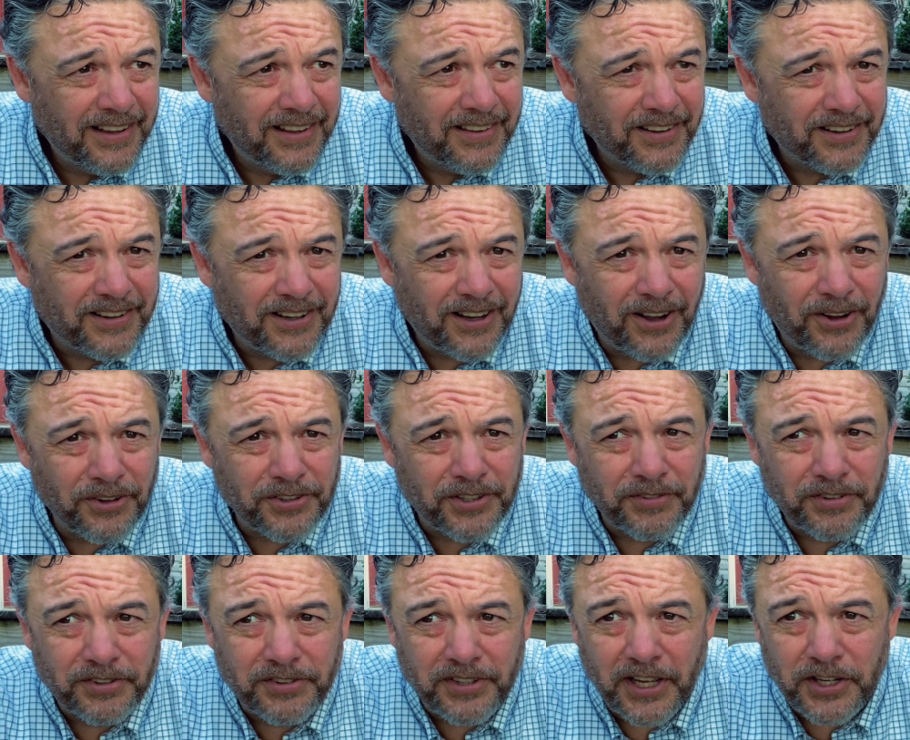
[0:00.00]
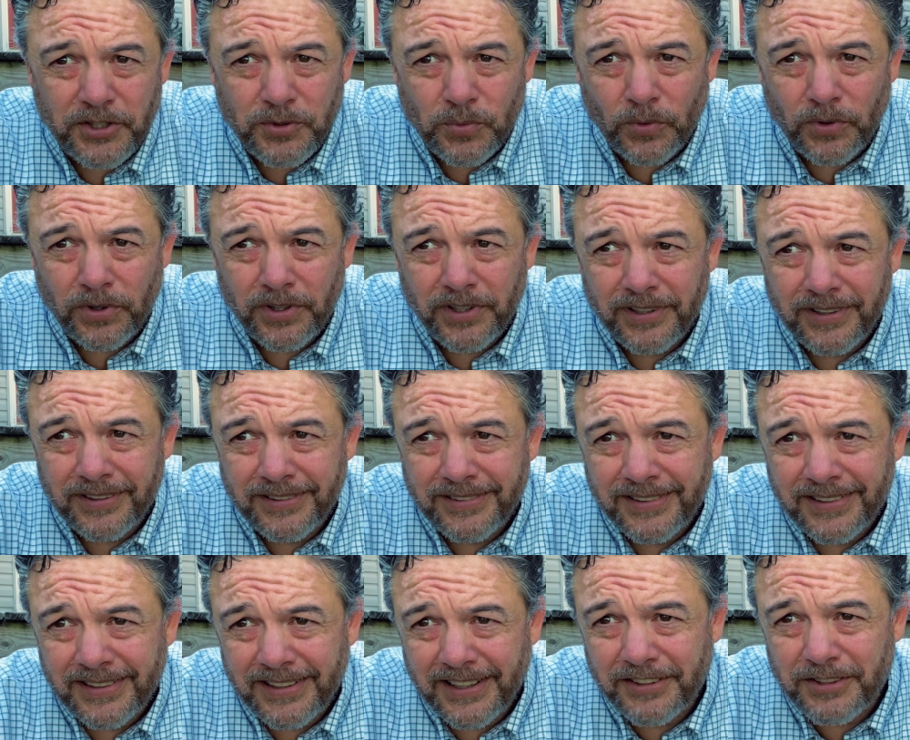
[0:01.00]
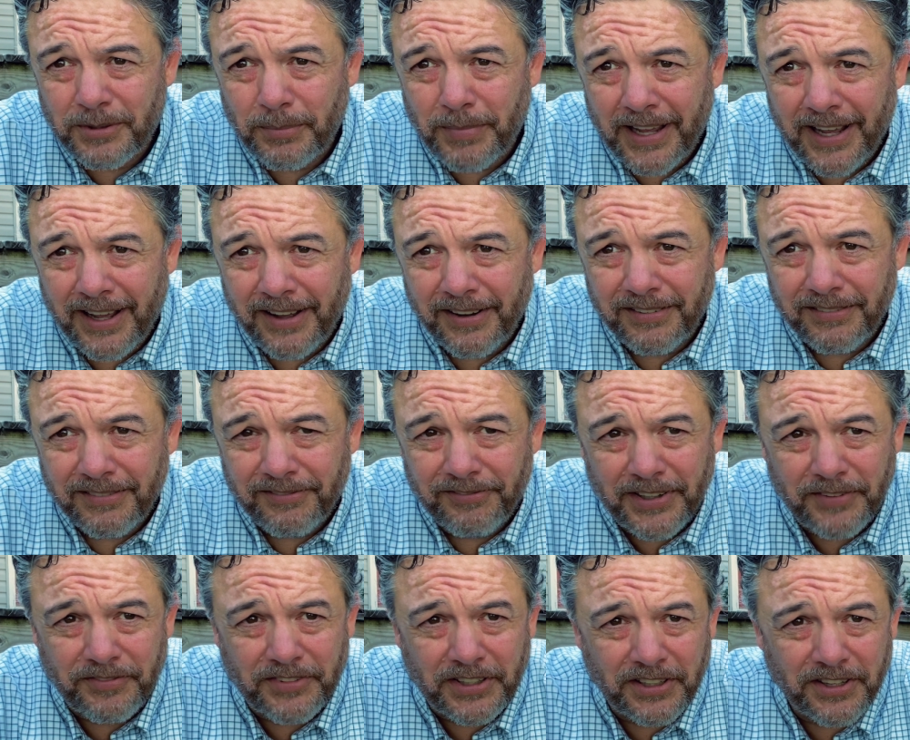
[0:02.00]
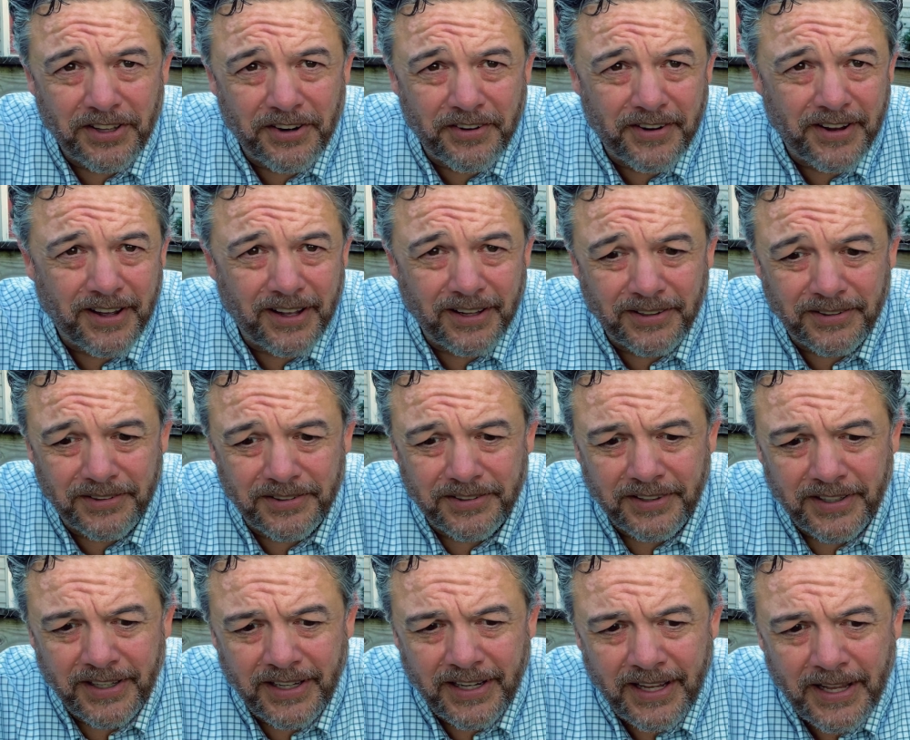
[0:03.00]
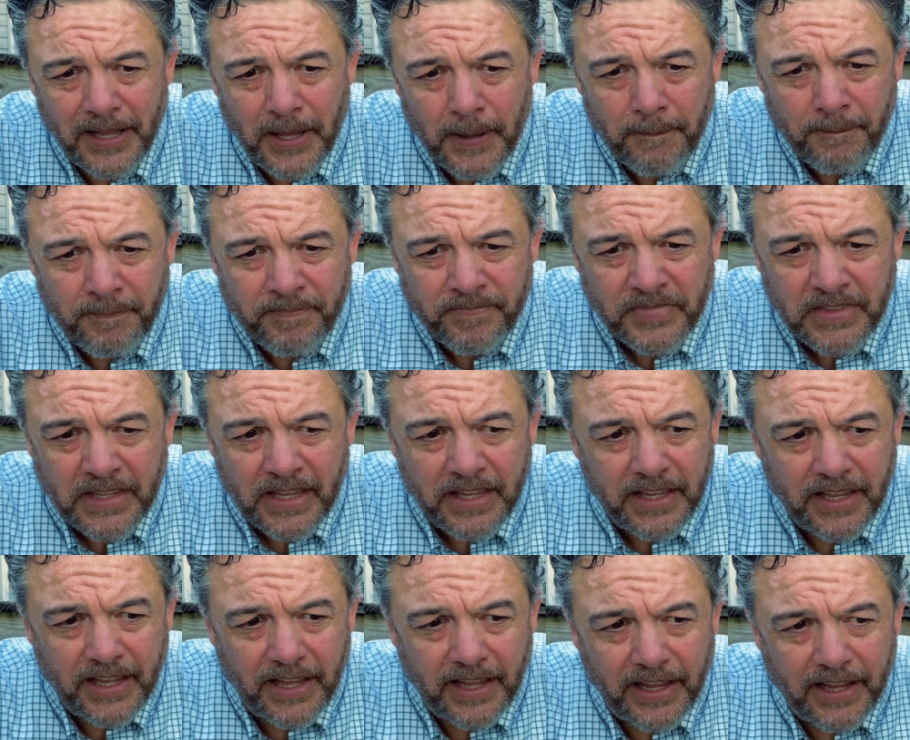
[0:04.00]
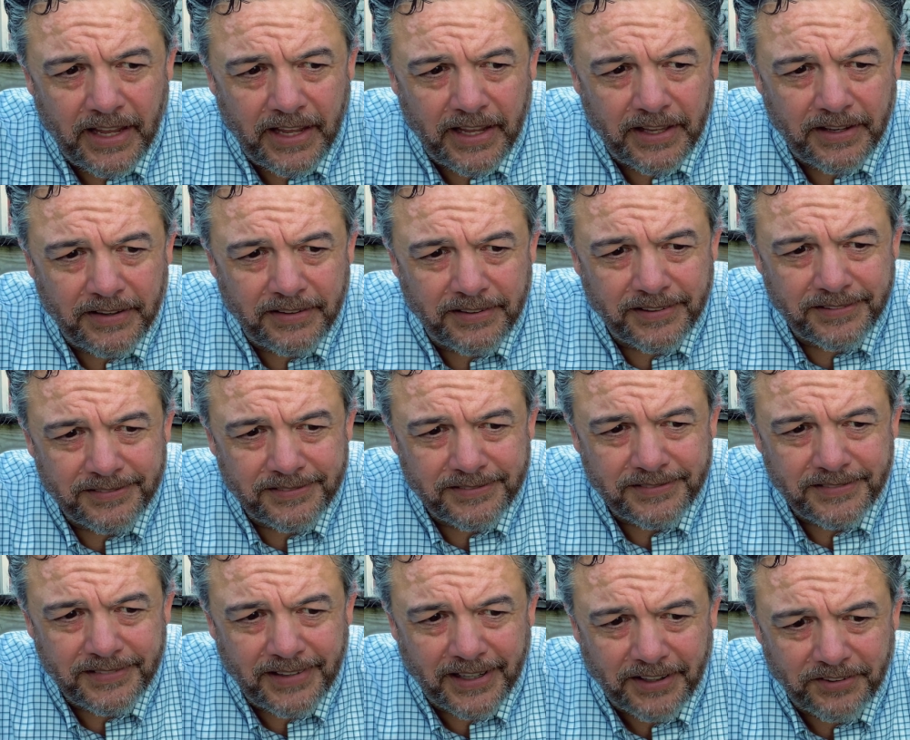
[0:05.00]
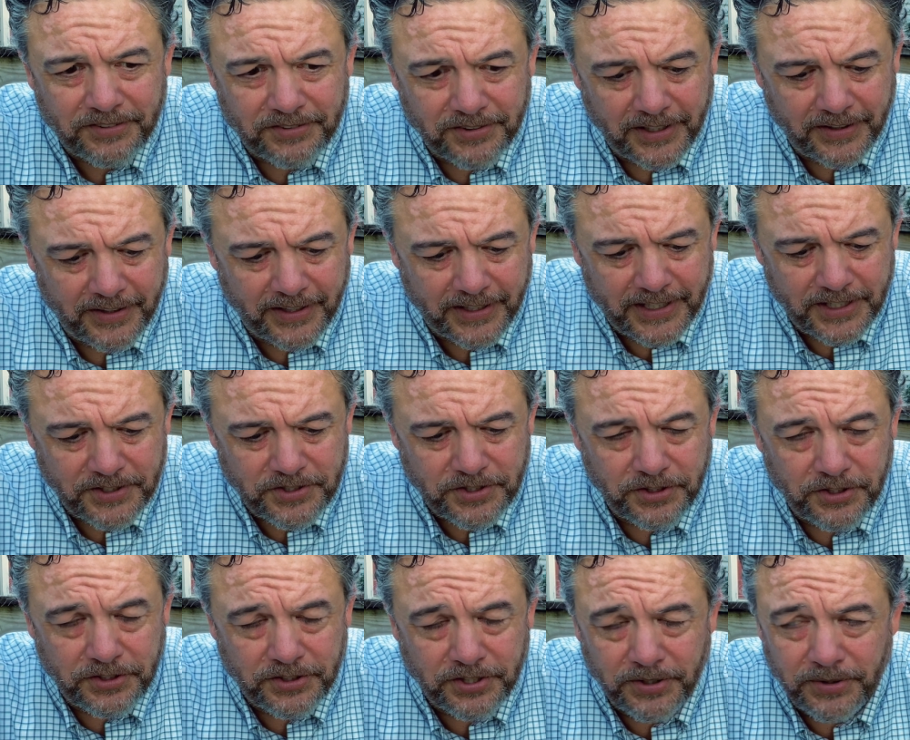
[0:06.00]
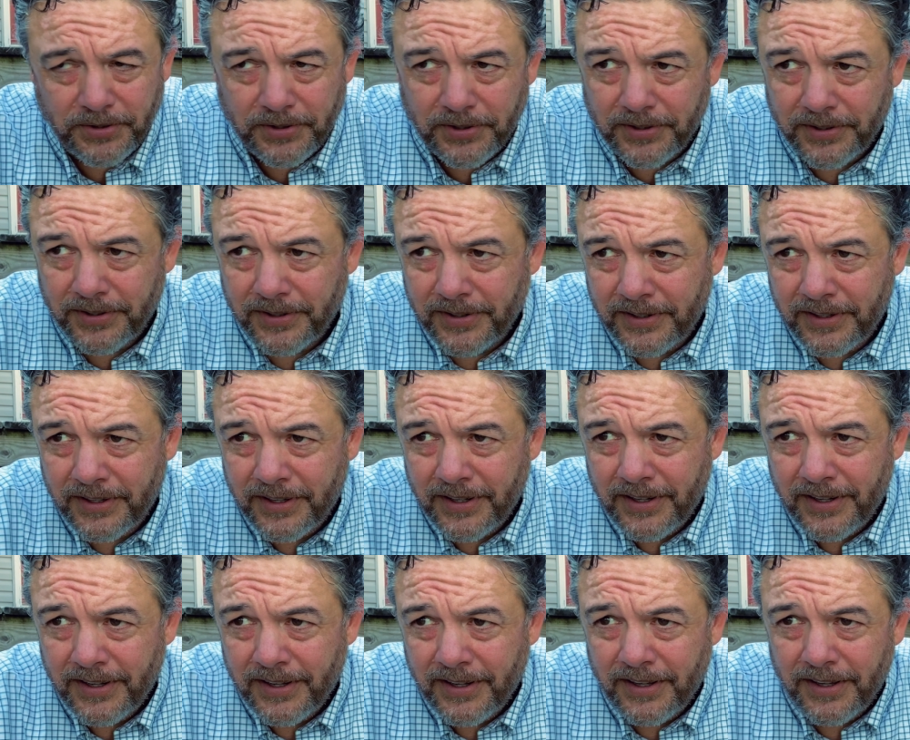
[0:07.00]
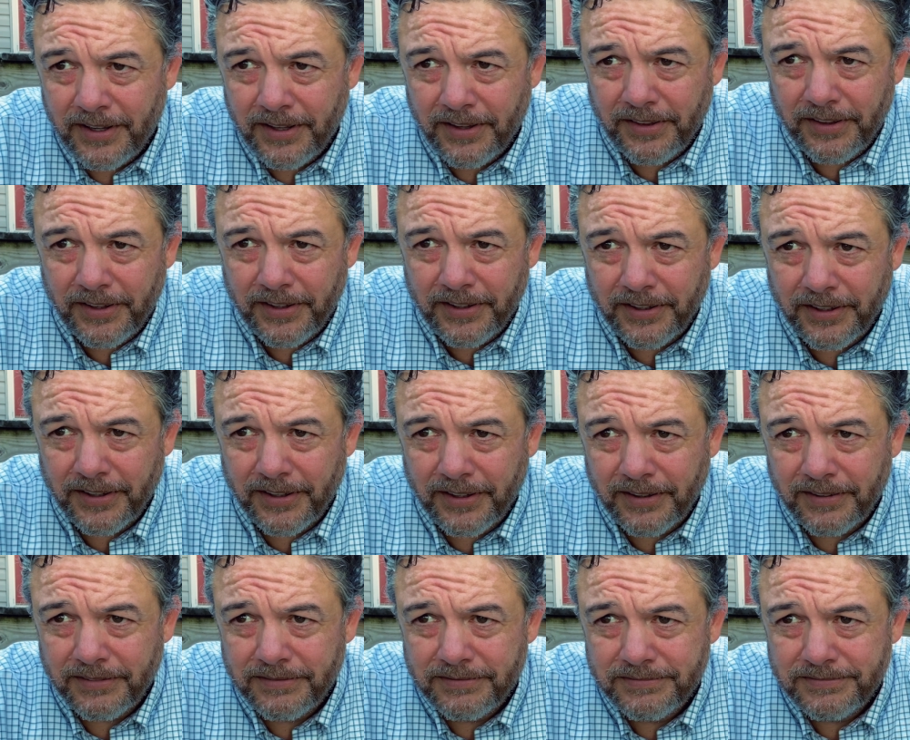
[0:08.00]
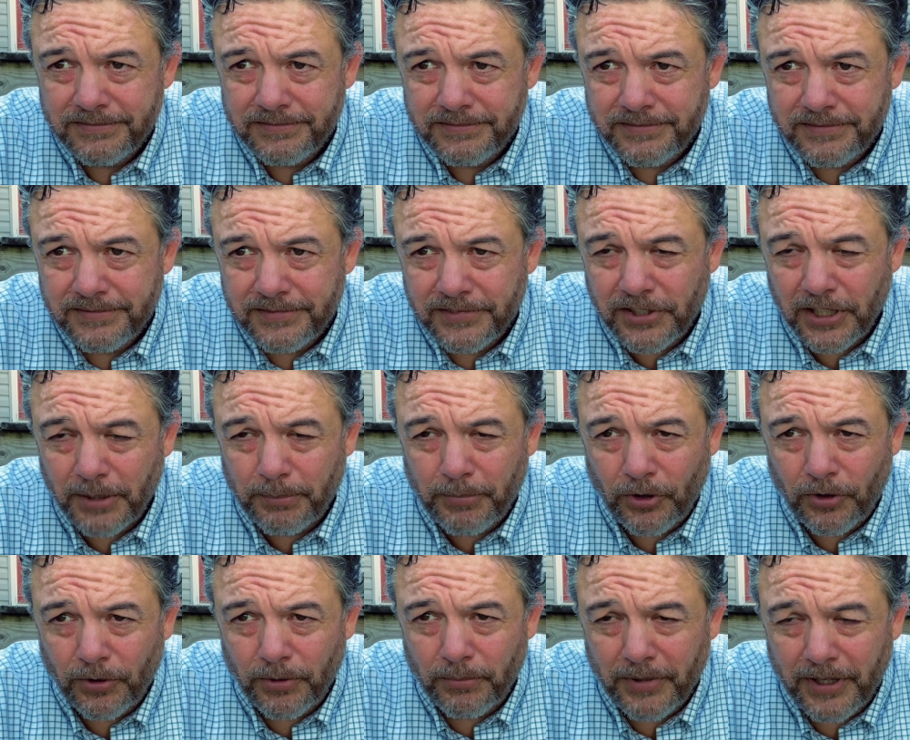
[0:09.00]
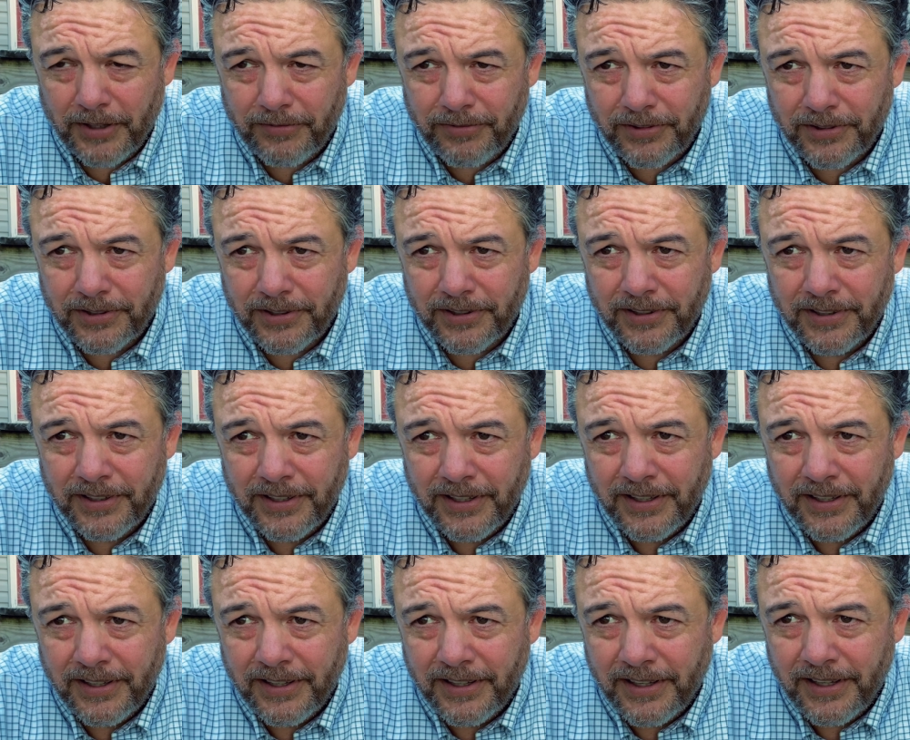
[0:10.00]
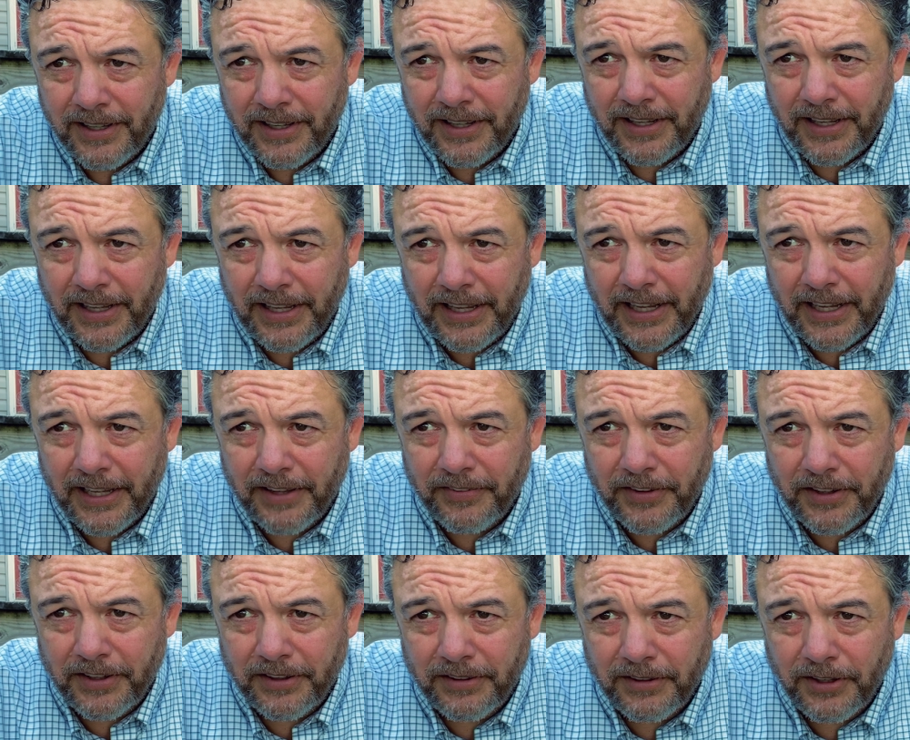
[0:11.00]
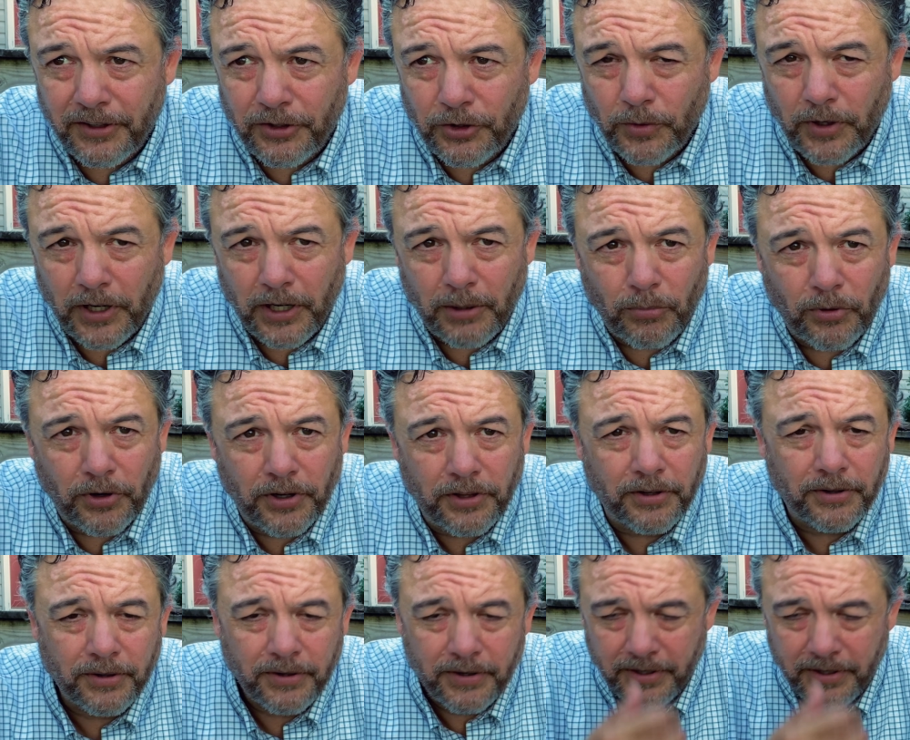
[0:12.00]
the cost of a stage 1 is about $1,500. And like I said, they get you the tuner, the slip-on muffler, and a new air breather.